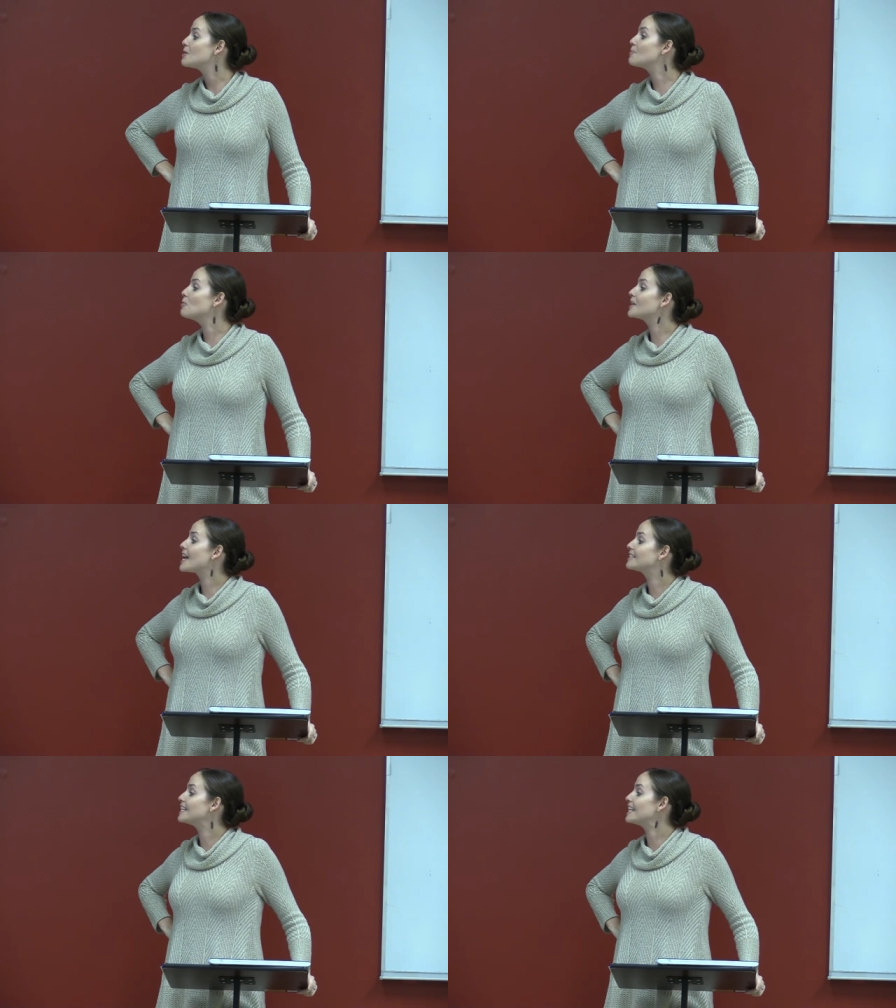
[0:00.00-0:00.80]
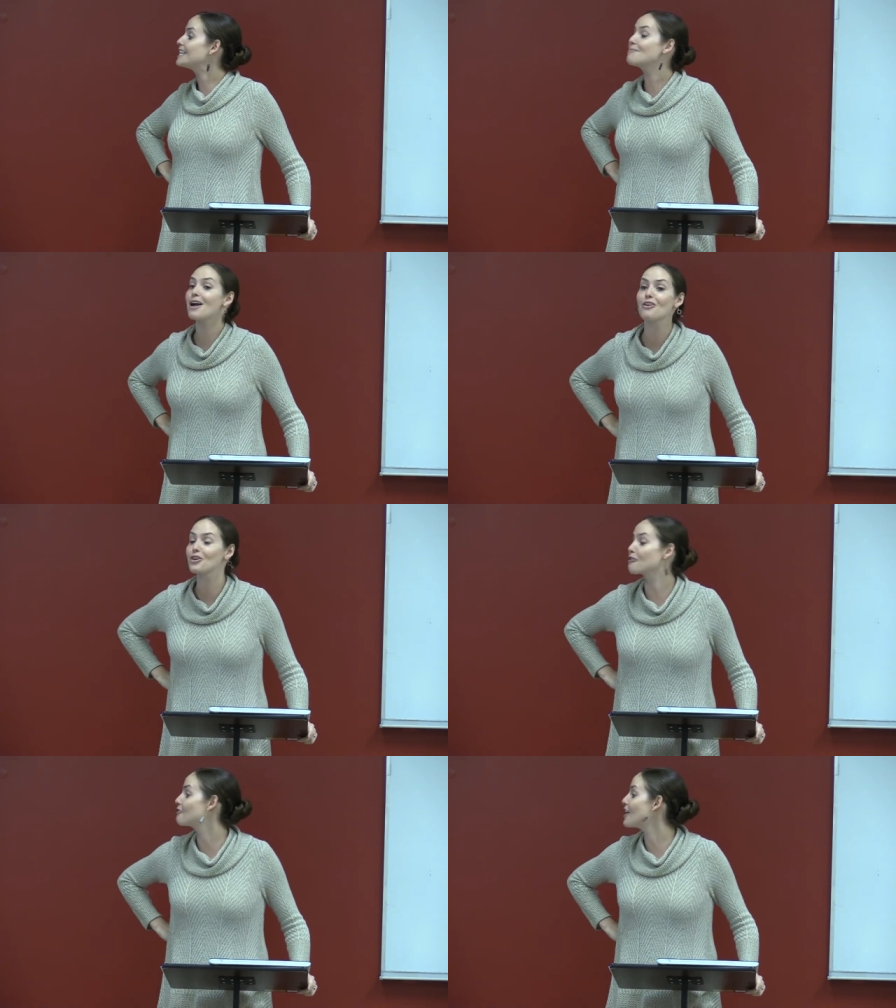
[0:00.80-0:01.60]
people began to email
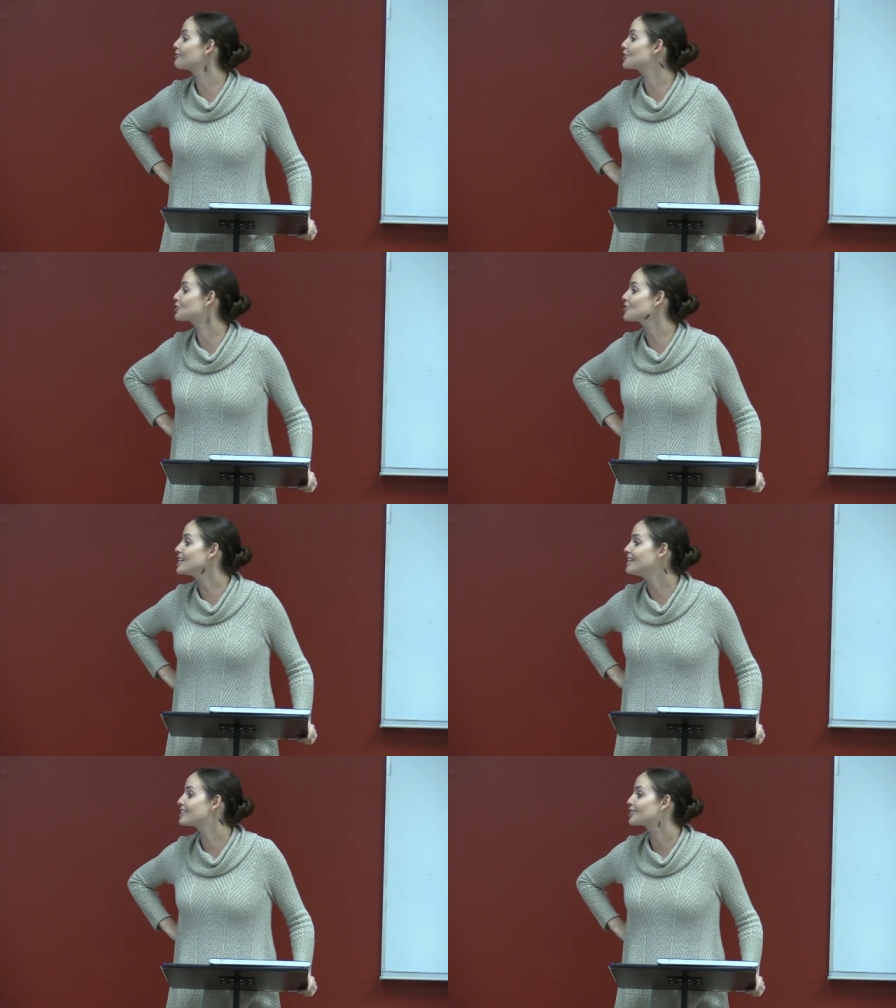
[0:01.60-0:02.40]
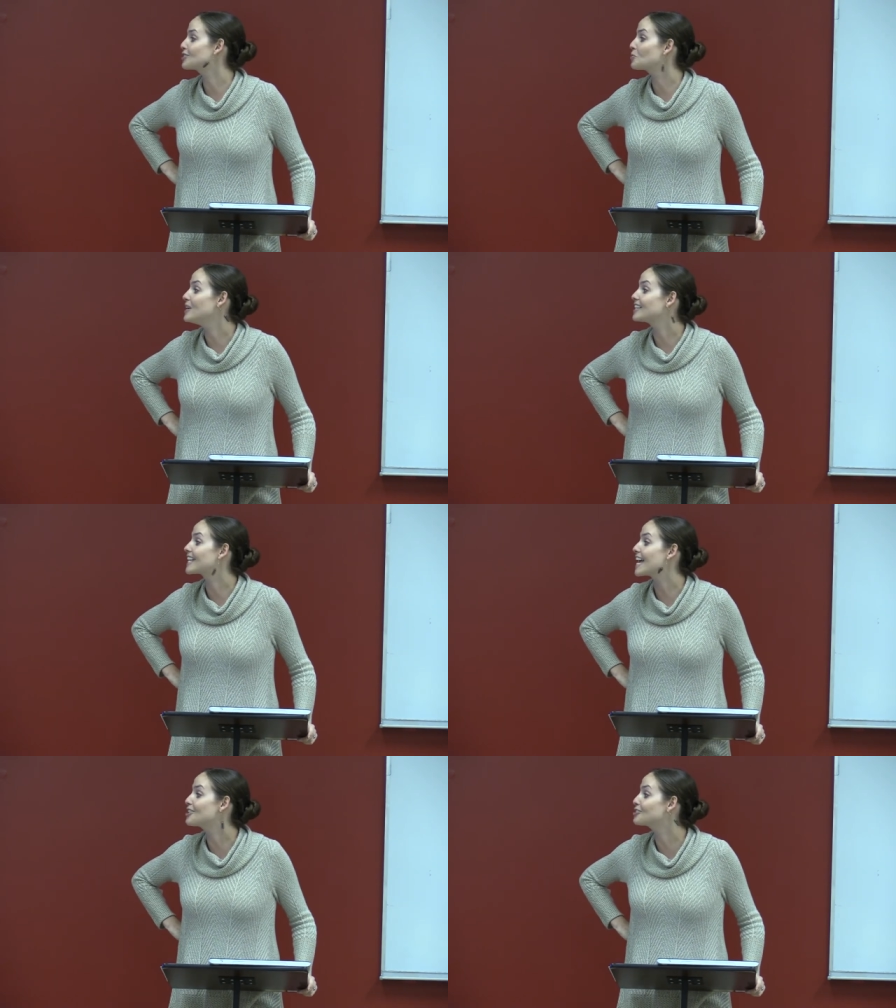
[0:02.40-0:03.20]
their favorite trees,
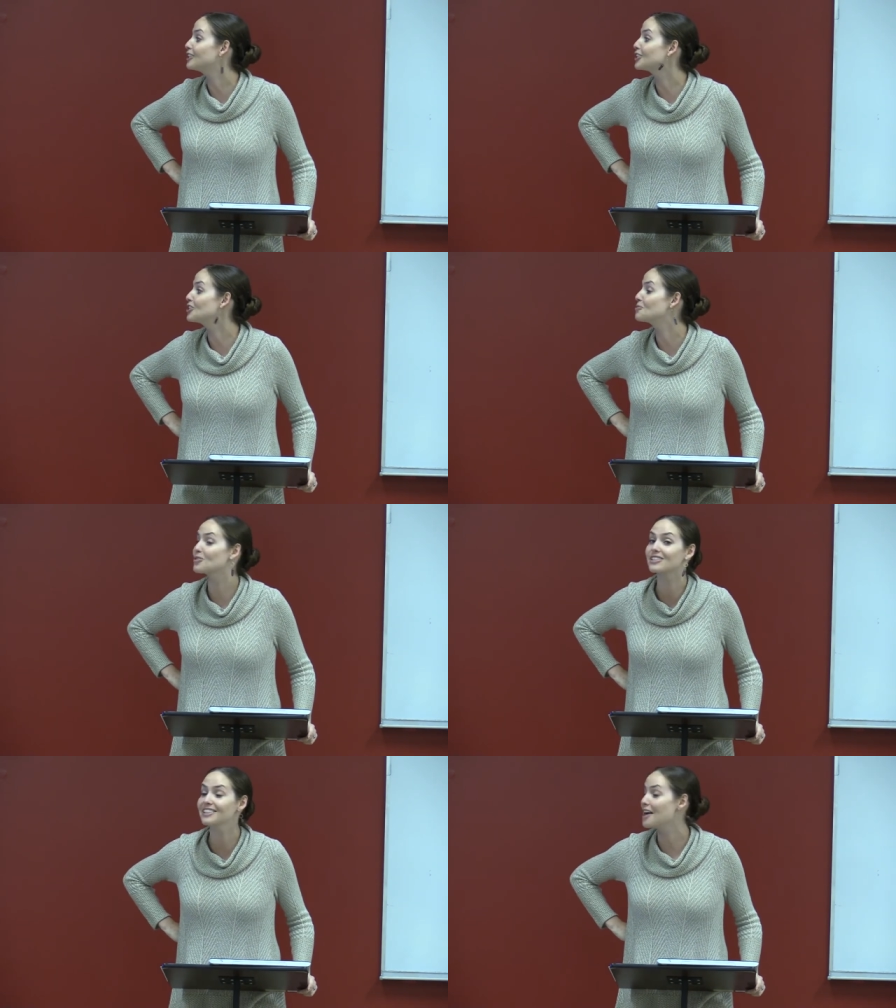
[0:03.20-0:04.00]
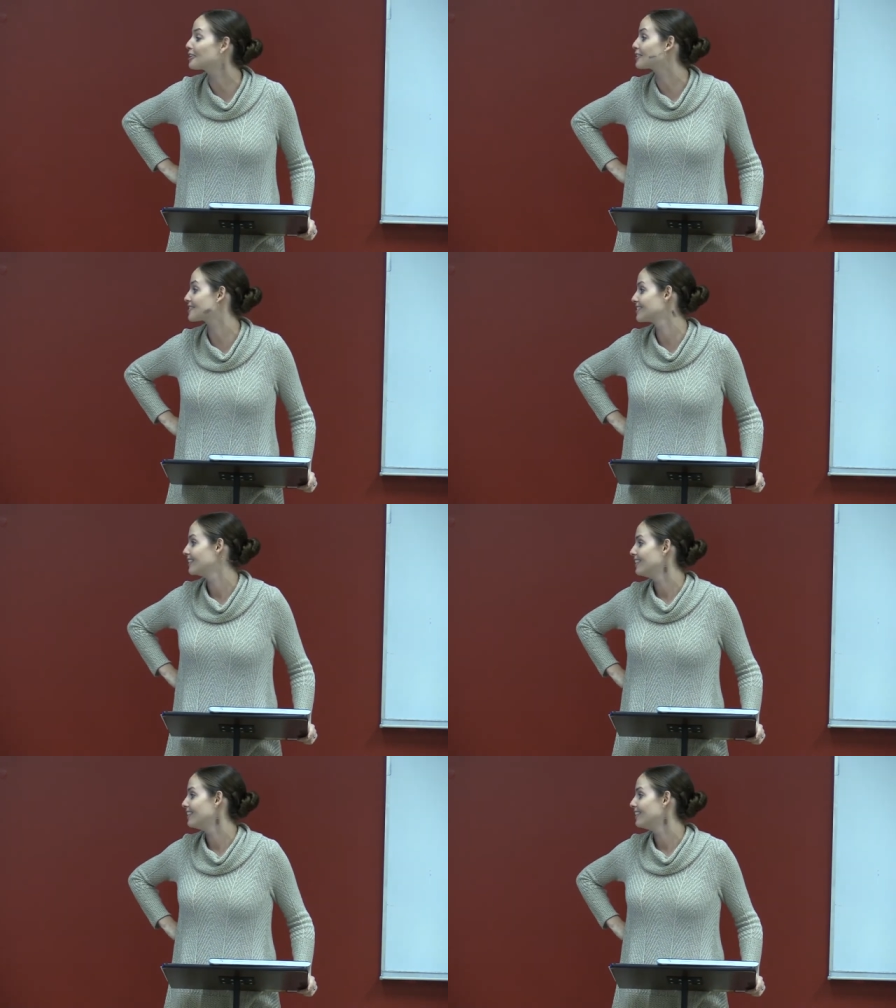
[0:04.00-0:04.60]
sweet, occasionally humorous letters.